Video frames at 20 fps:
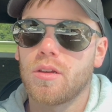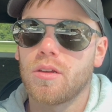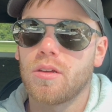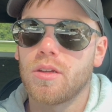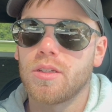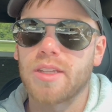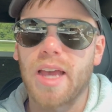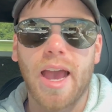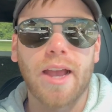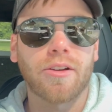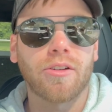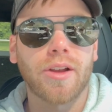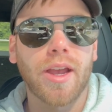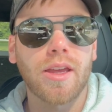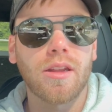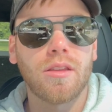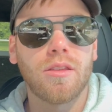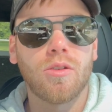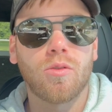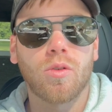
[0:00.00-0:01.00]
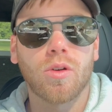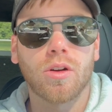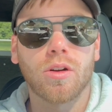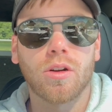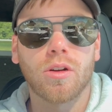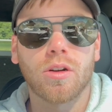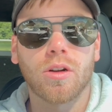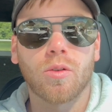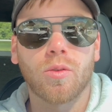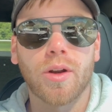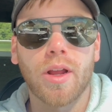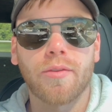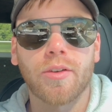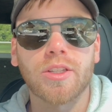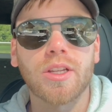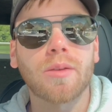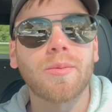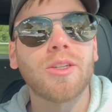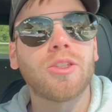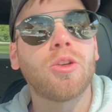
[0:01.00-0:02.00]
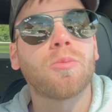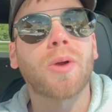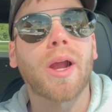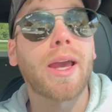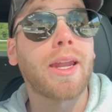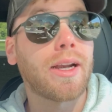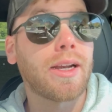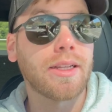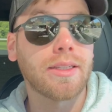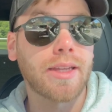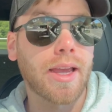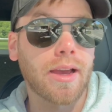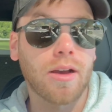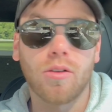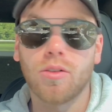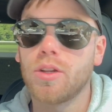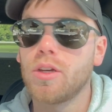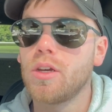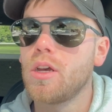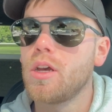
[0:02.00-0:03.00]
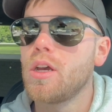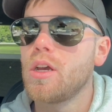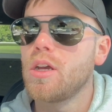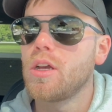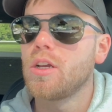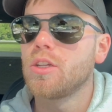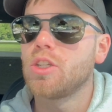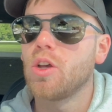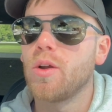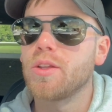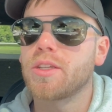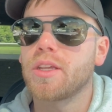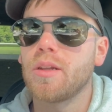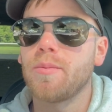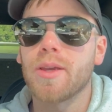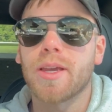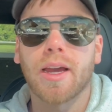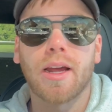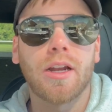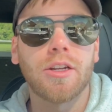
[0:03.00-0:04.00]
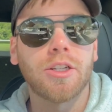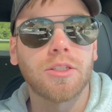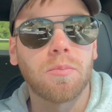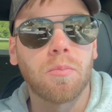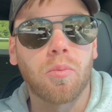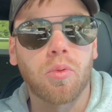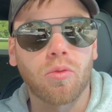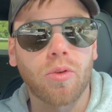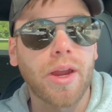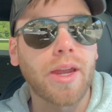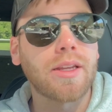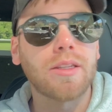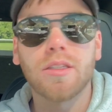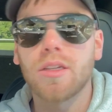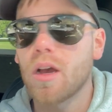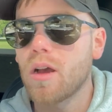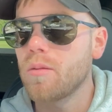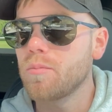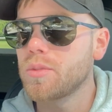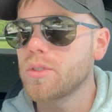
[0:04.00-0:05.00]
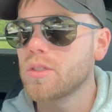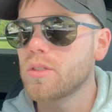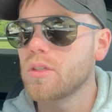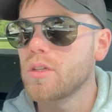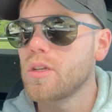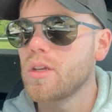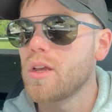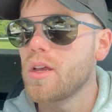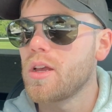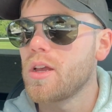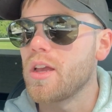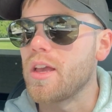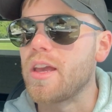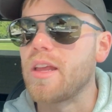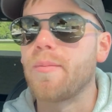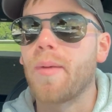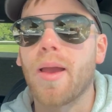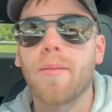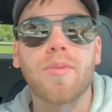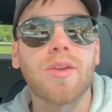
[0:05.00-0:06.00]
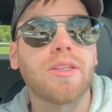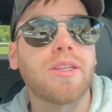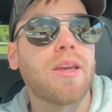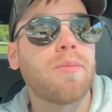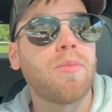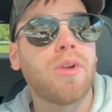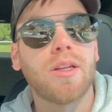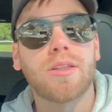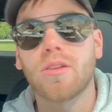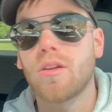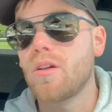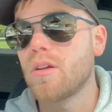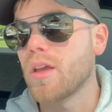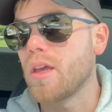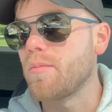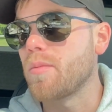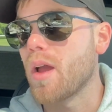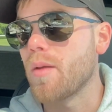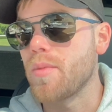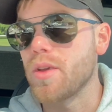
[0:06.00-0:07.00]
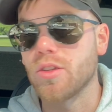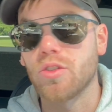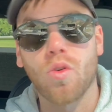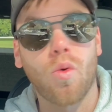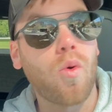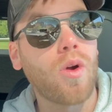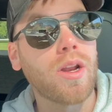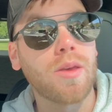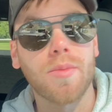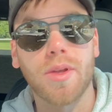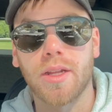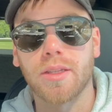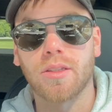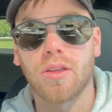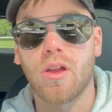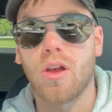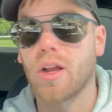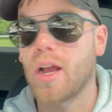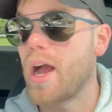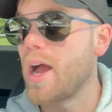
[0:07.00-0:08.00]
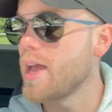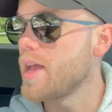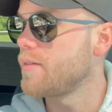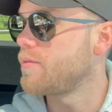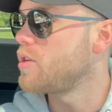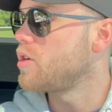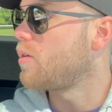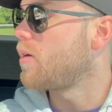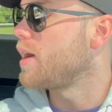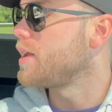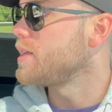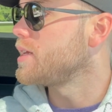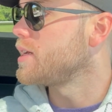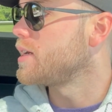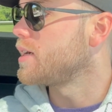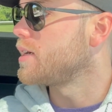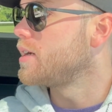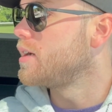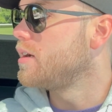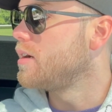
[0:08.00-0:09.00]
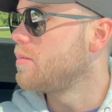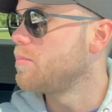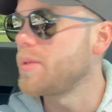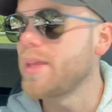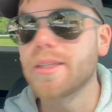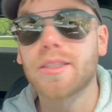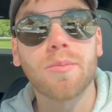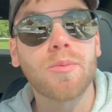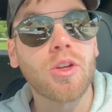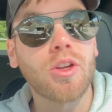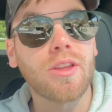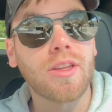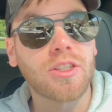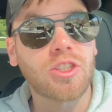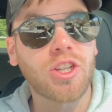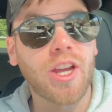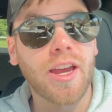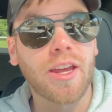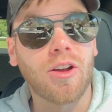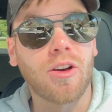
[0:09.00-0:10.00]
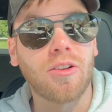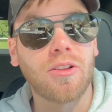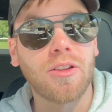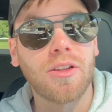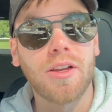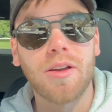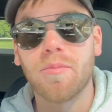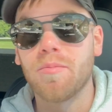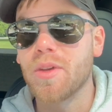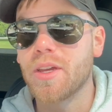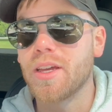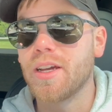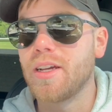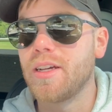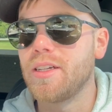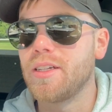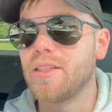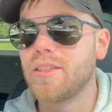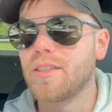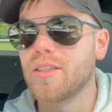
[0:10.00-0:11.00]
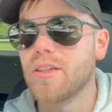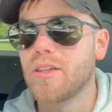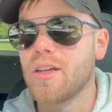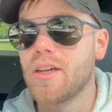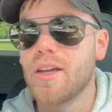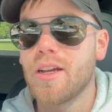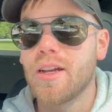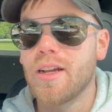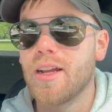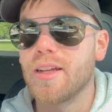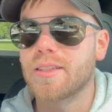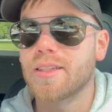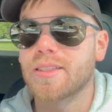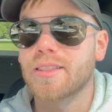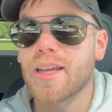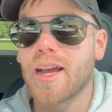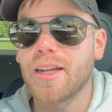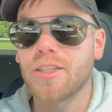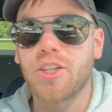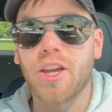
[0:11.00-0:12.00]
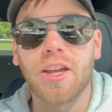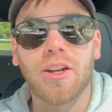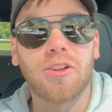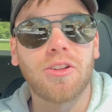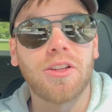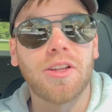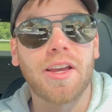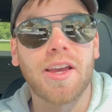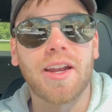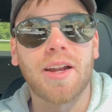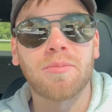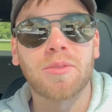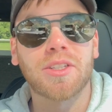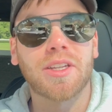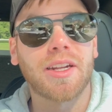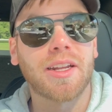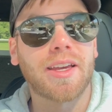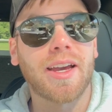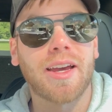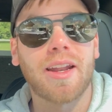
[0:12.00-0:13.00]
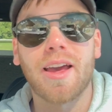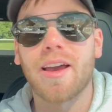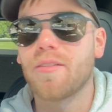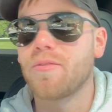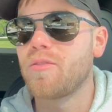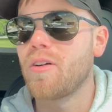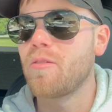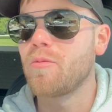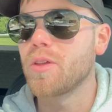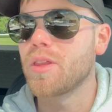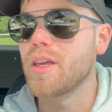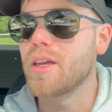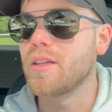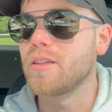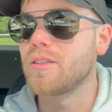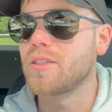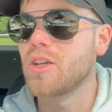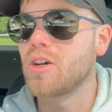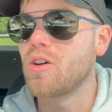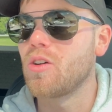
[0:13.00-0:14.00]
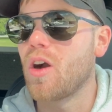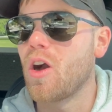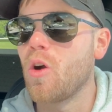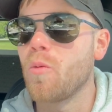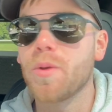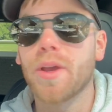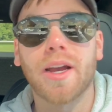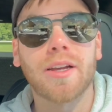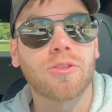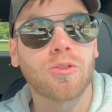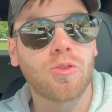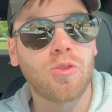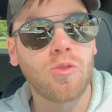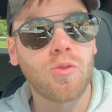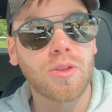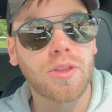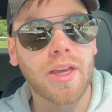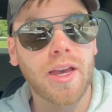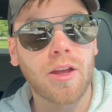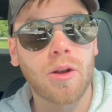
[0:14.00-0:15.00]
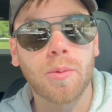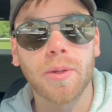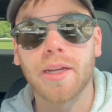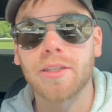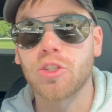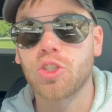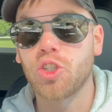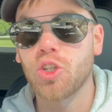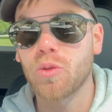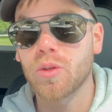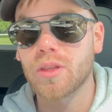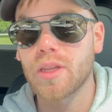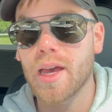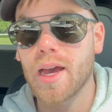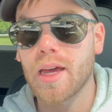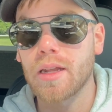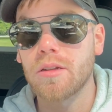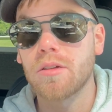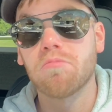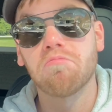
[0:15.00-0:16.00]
is aggregated the word or whatever. It's not gonna be super edited down. So it's gonna be kind of just brain dumps. It might be 10 minutes long, it might be 20 minutes long. I have no idea. But that's the beauty of this channel, because it's a side channel and I'm just gonna kind of have fun with it. So I hope you guys are cool with that. I hope you guys are chill with that.